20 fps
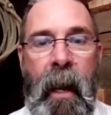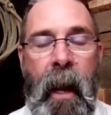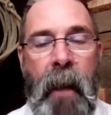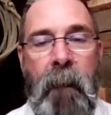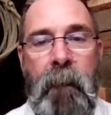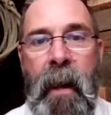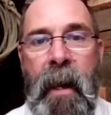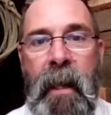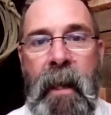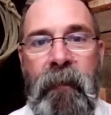and
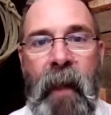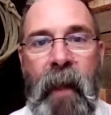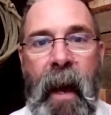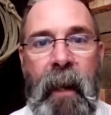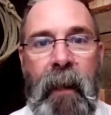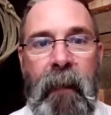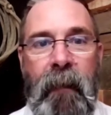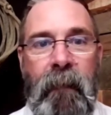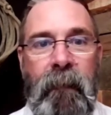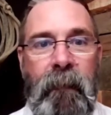I made
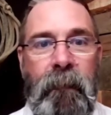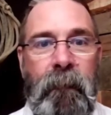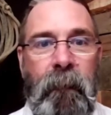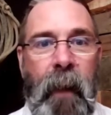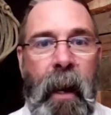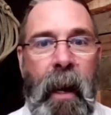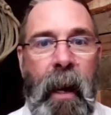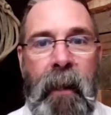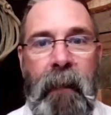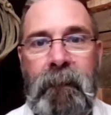that
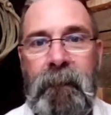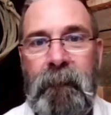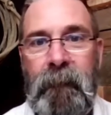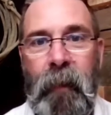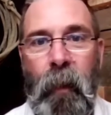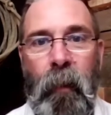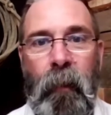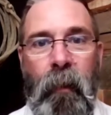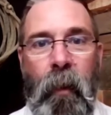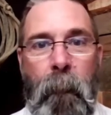by
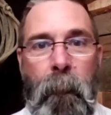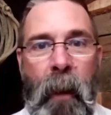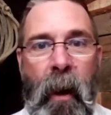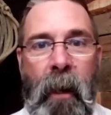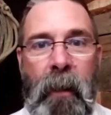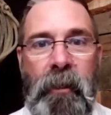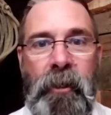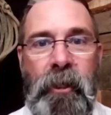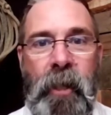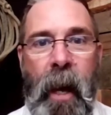going to a
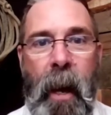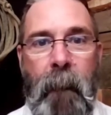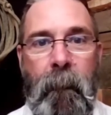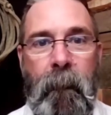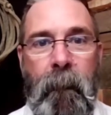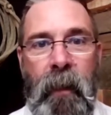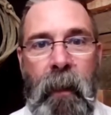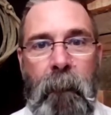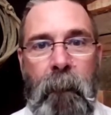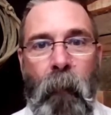pawn
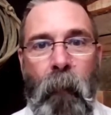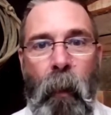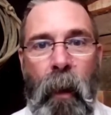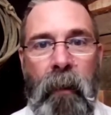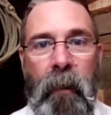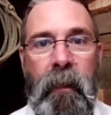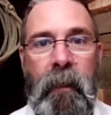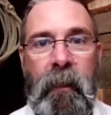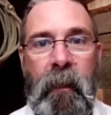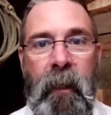shop and then
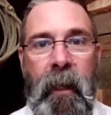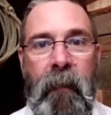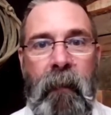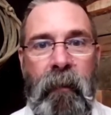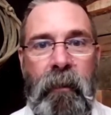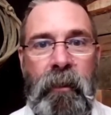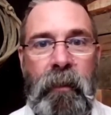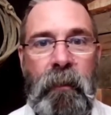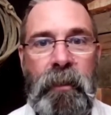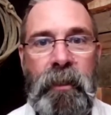welding
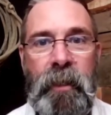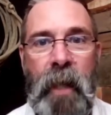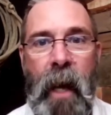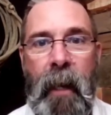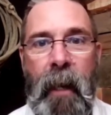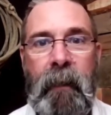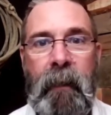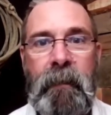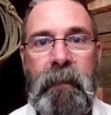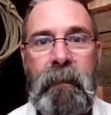together two
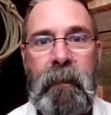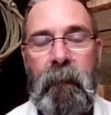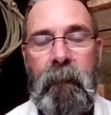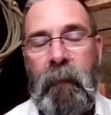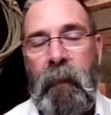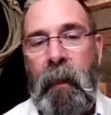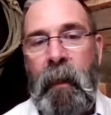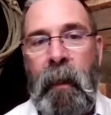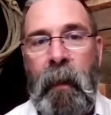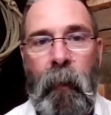sockets
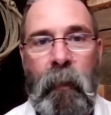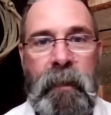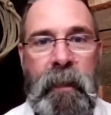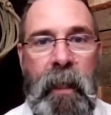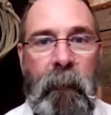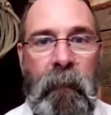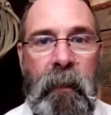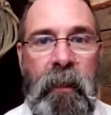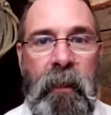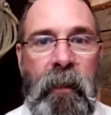and
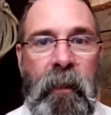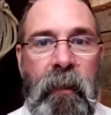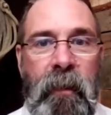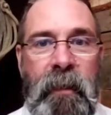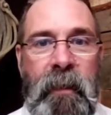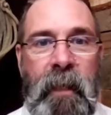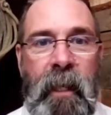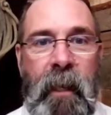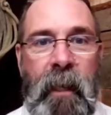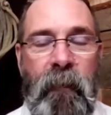was able to do
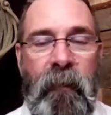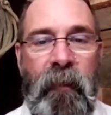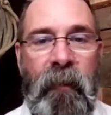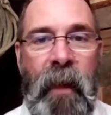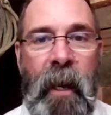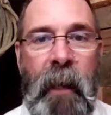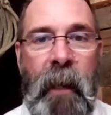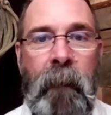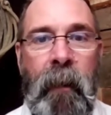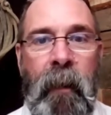the same
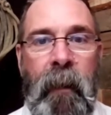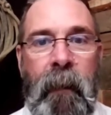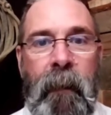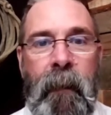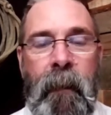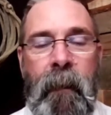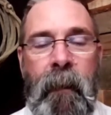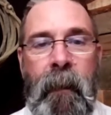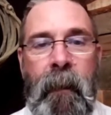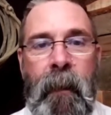thing. But
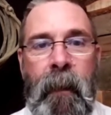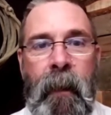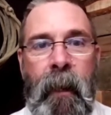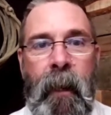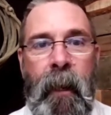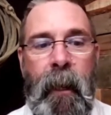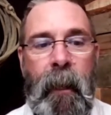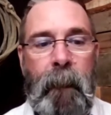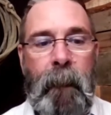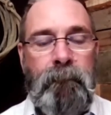
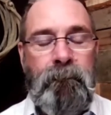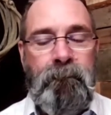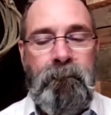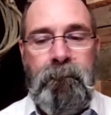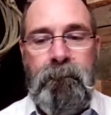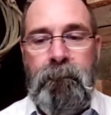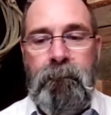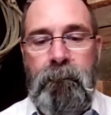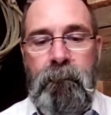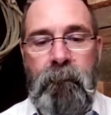
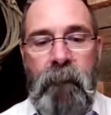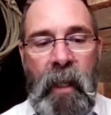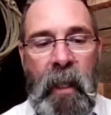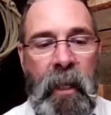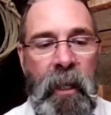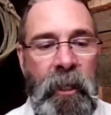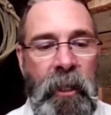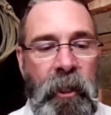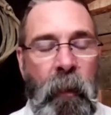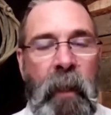um,
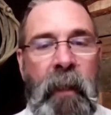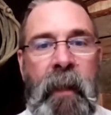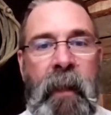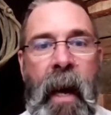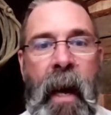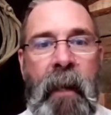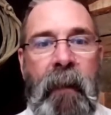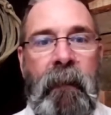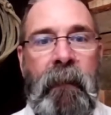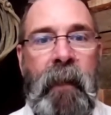in
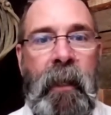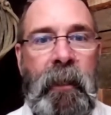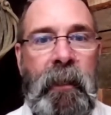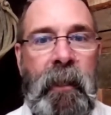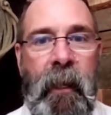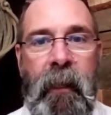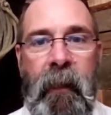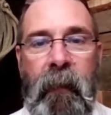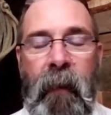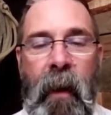doing that and then
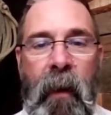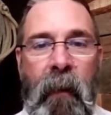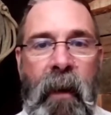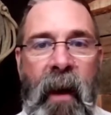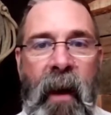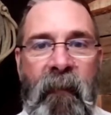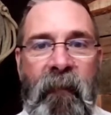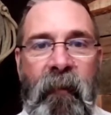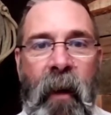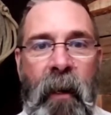kicking
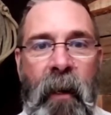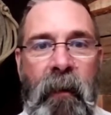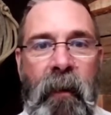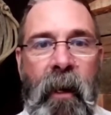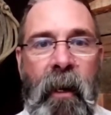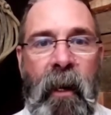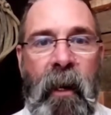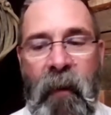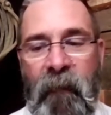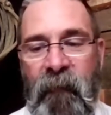around after I'd
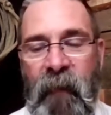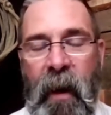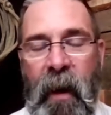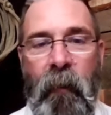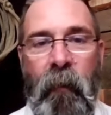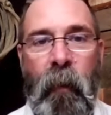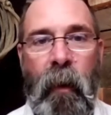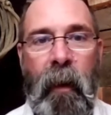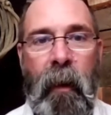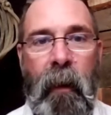done it, I
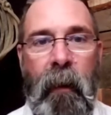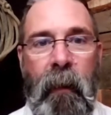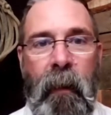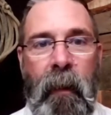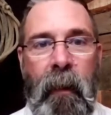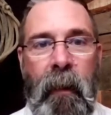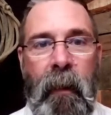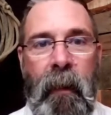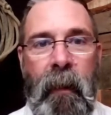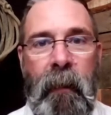found where
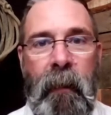